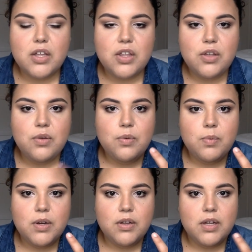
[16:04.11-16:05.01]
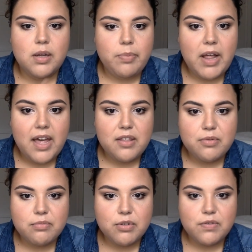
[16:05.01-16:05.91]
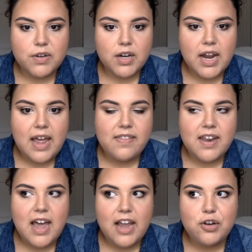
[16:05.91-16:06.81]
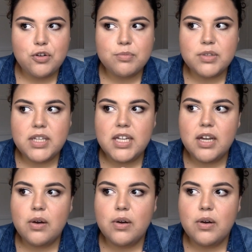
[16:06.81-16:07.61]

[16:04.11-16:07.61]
you will apply the remover, and then I normally